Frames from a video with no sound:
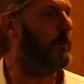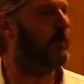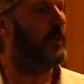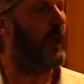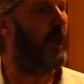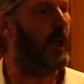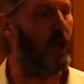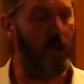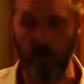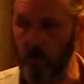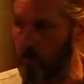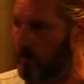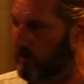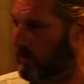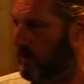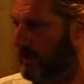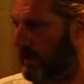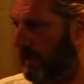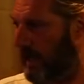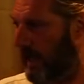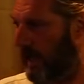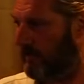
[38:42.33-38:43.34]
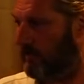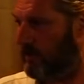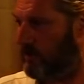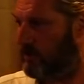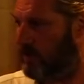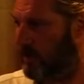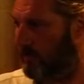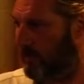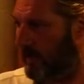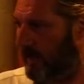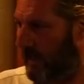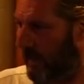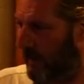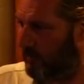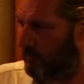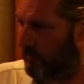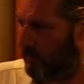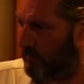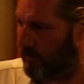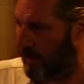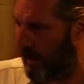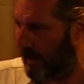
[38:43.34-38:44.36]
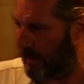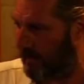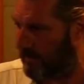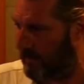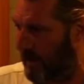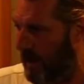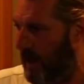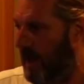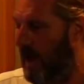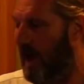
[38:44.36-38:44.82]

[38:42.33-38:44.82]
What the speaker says: but they lose it again to German counterattacks.